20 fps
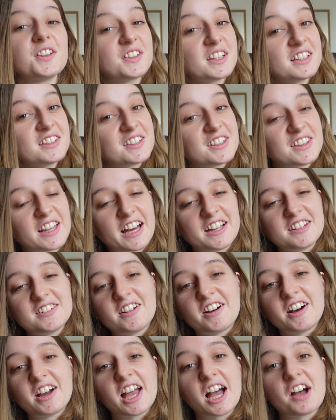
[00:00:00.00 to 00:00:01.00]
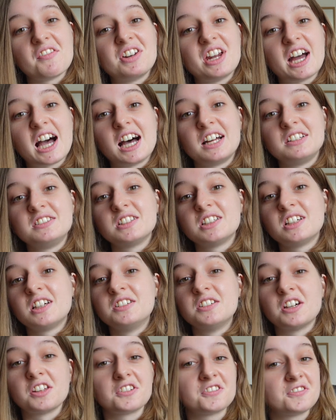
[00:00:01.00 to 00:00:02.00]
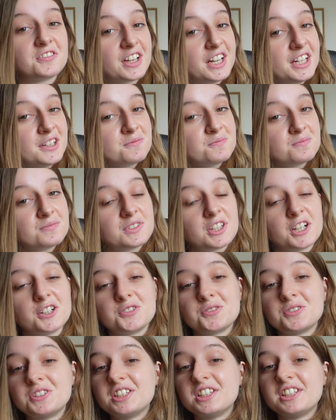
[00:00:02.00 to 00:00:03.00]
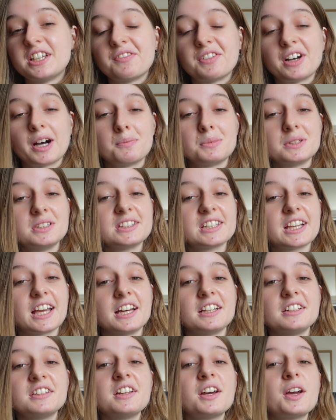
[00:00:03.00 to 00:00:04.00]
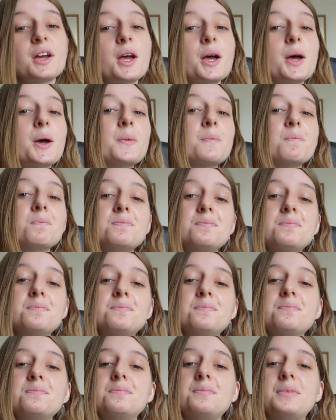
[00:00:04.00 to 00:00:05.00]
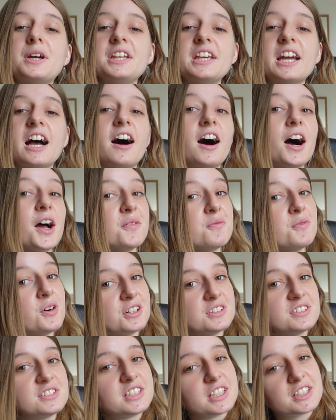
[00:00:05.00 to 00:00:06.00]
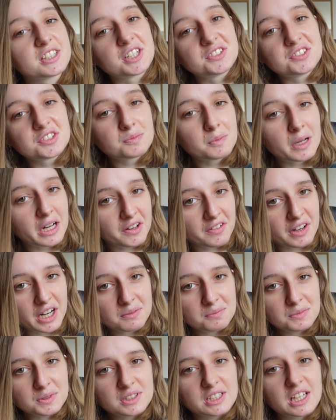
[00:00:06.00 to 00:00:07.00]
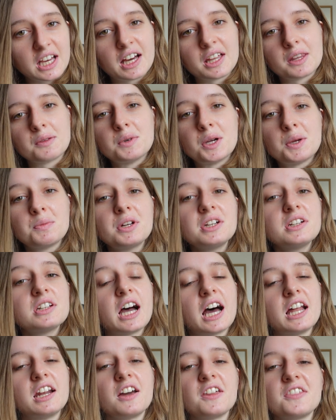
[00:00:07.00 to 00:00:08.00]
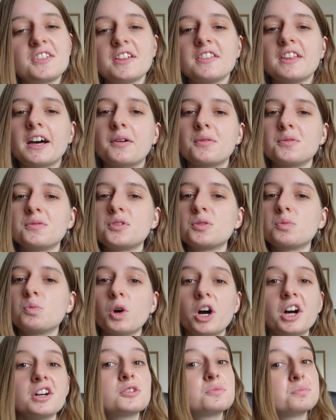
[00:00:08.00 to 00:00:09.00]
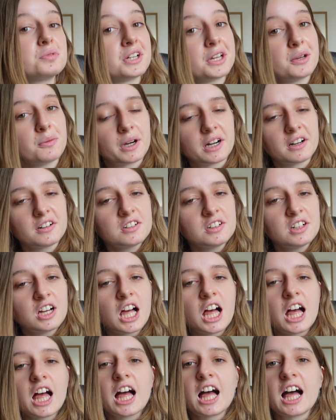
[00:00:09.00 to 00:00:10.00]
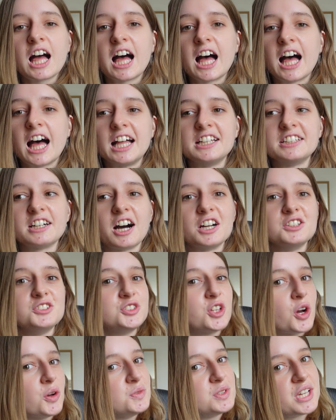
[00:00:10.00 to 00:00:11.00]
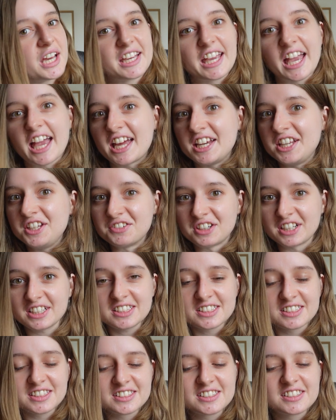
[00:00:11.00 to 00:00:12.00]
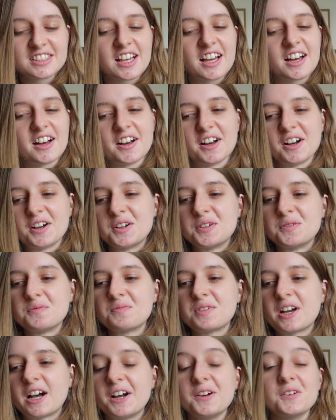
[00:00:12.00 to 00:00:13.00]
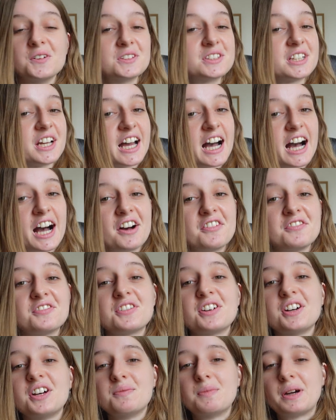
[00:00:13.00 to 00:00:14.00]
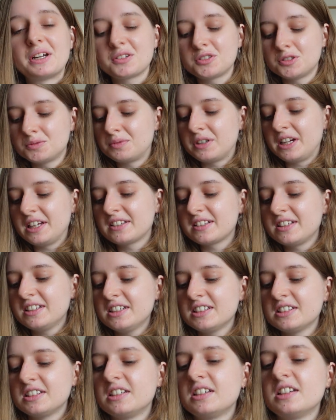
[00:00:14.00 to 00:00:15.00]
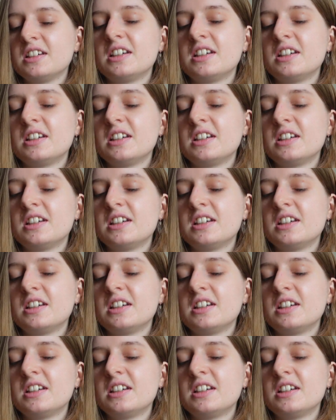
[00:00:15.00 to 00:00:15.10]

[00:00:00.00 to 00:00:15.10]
since then, I haven't had another fit. Touch wood, it never happens again. But yeah, I'm on 600 milligrams at the moment, and I think that's worked pretty well. And I don't take any risks. I also have a medical bracelet.